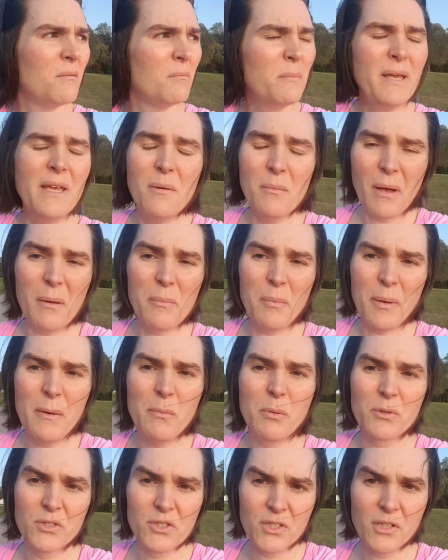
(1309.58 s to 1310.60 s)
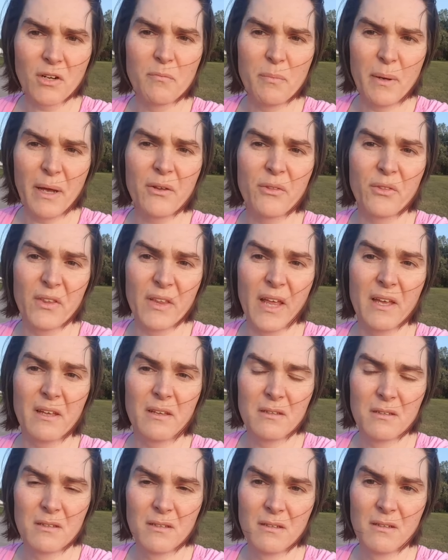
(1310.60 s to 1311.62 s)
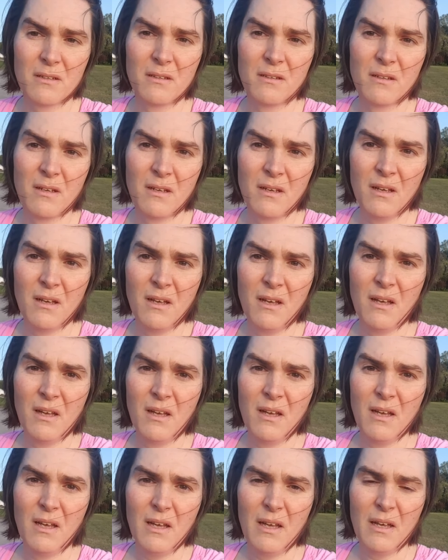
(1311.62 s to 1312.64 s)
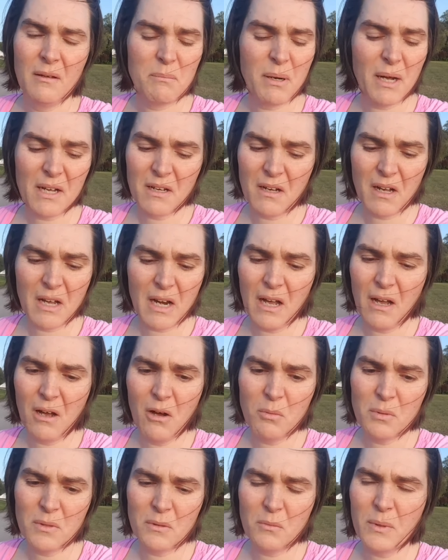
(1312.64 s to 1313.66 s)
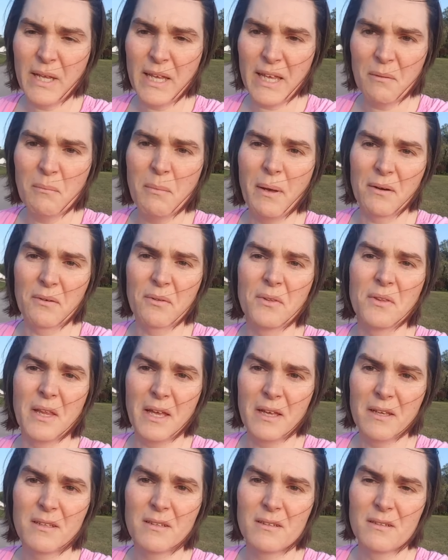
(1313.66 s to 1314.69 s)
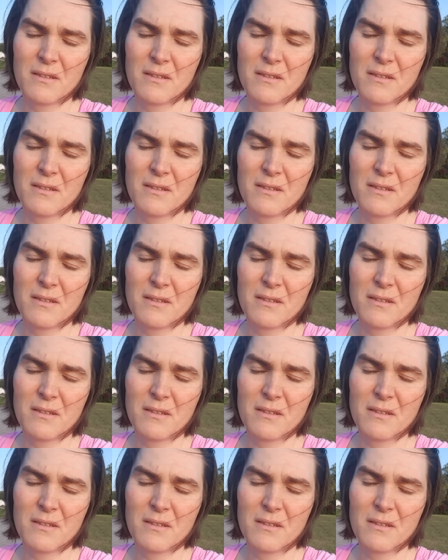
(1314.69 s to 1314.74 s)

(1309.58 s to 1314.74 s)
Me and my people deserve better than that. And by God, I hope that we get better than that.